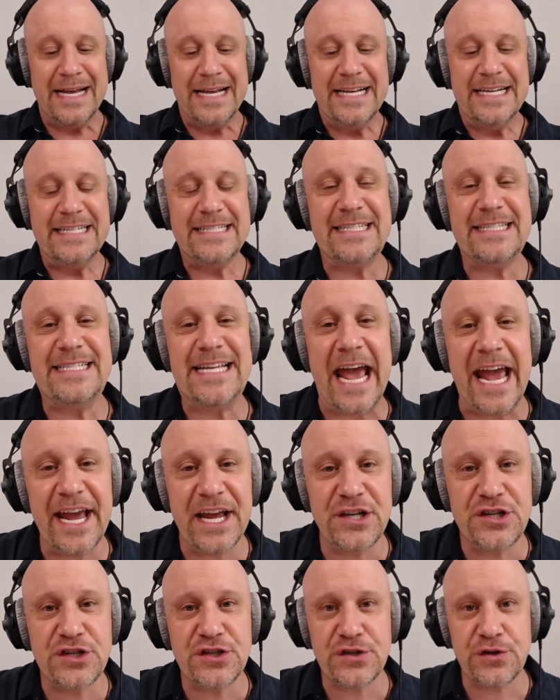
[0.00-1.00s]

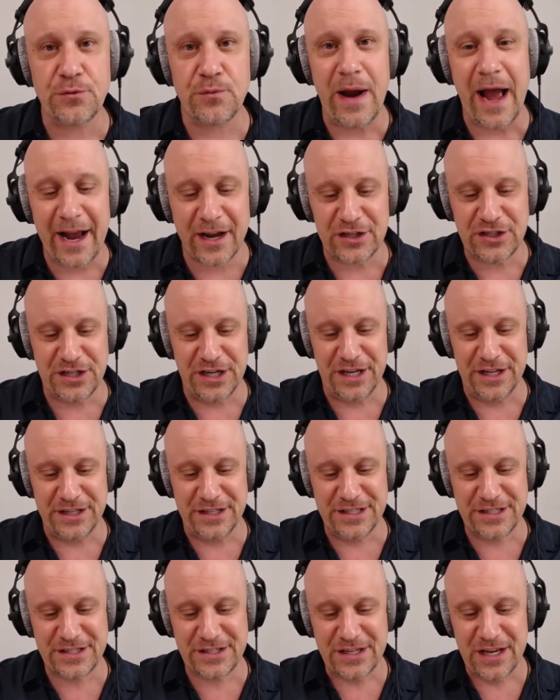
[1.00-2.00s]
Stage
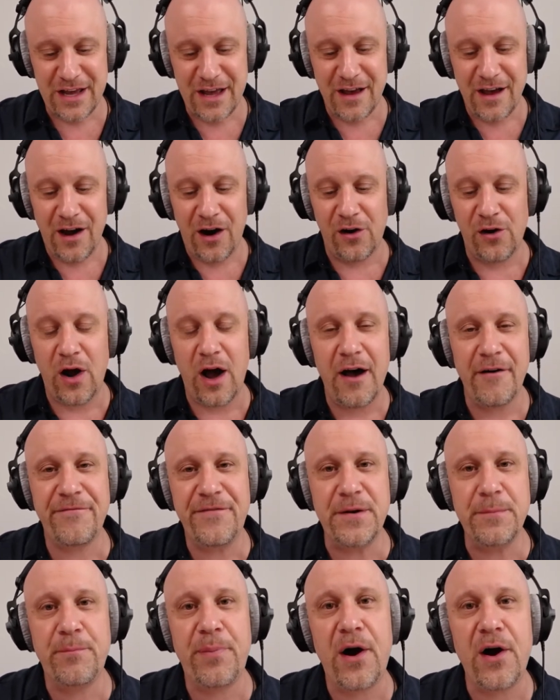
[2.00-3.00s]
directions are
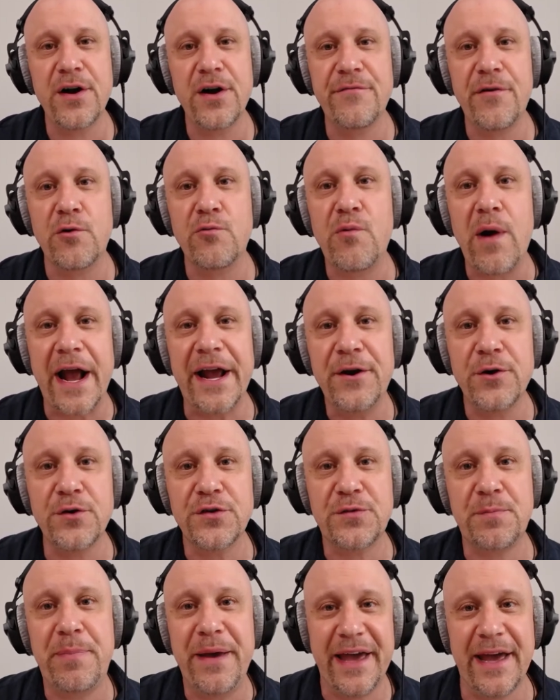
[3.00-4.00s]
often part of a
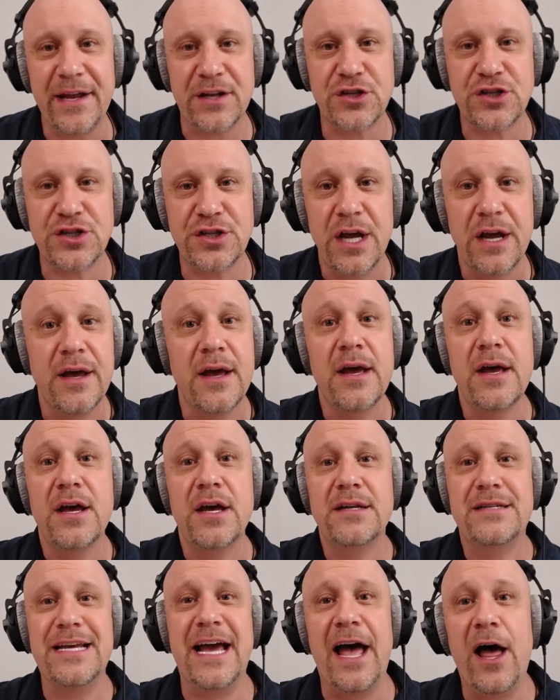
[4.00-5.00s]
writer's pitch
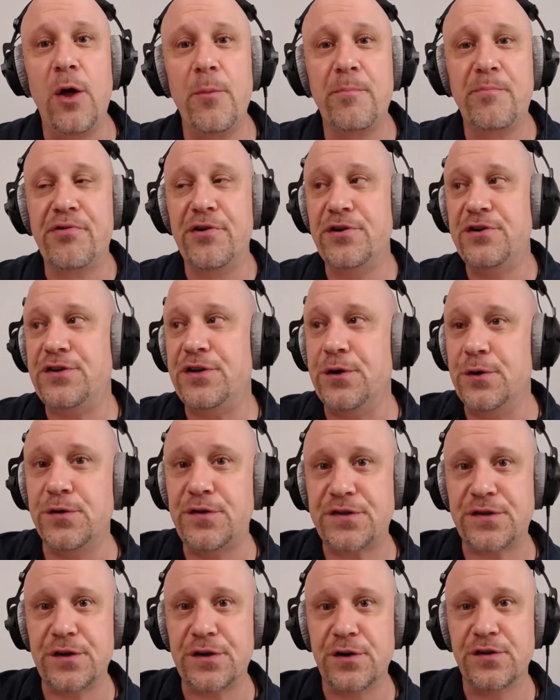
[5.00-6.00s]
to help
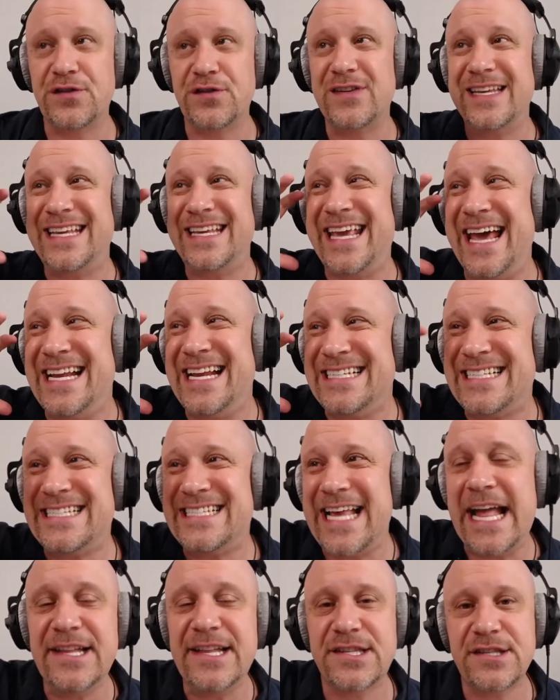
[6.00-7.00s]
producers get a
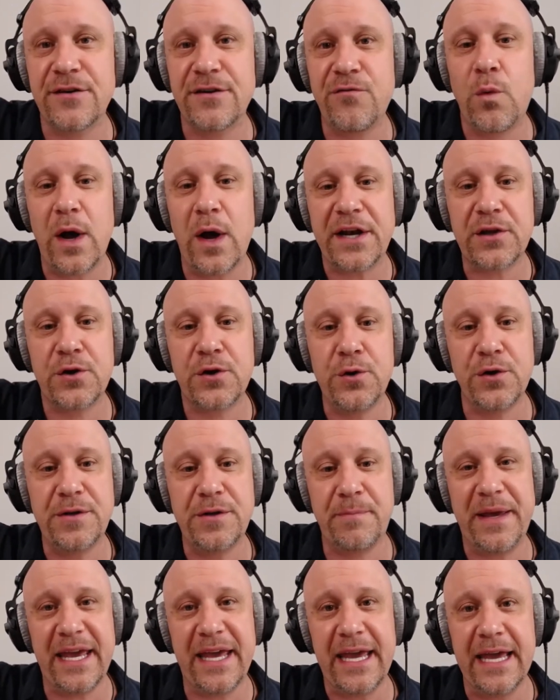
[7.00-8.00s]
sense of what could
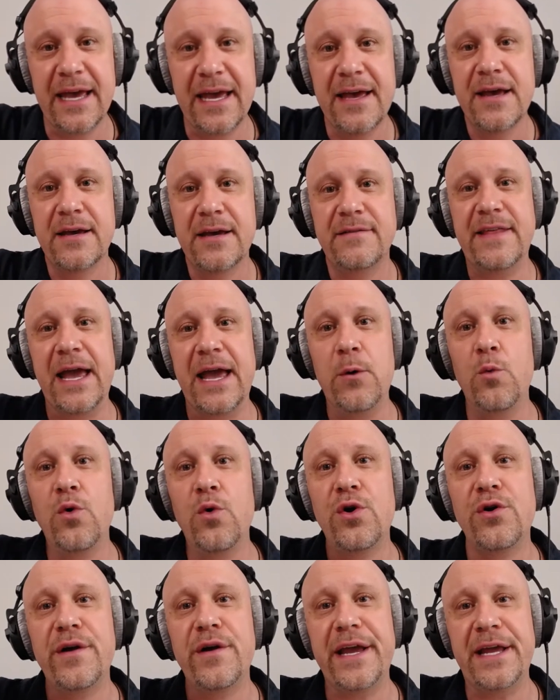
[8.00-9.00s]
be. They
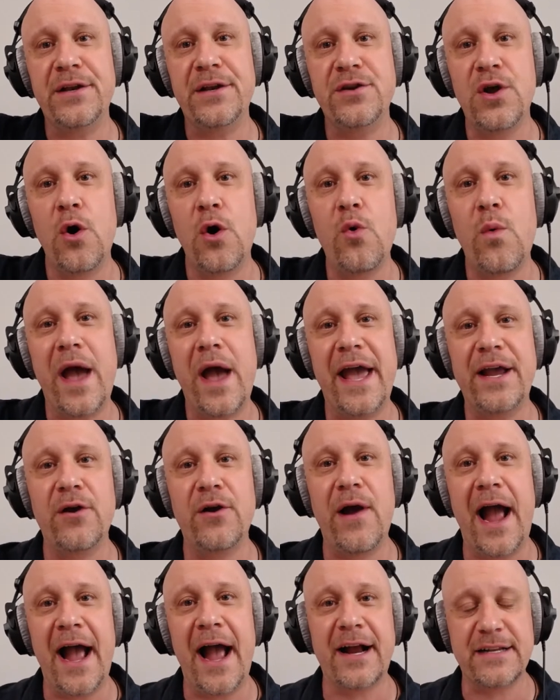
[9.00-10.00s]
were in no way your
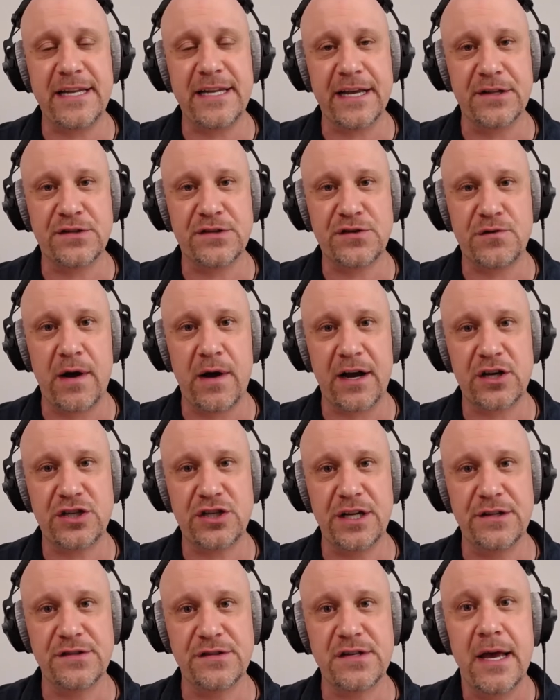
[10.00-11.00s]
acting
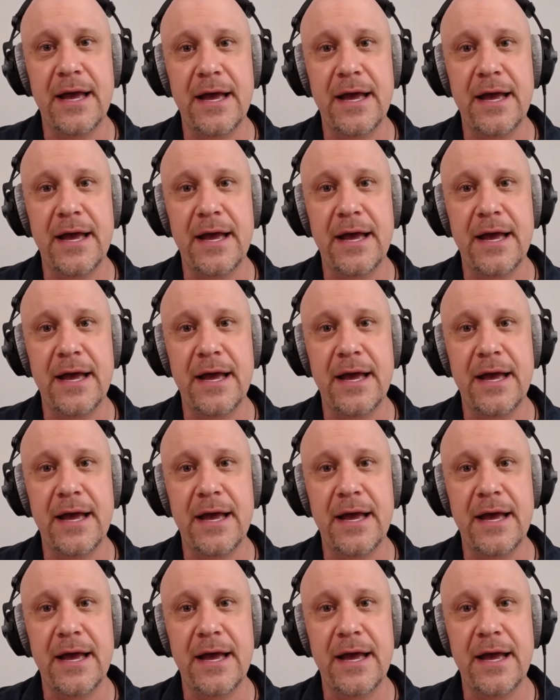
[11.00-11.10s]
instructions.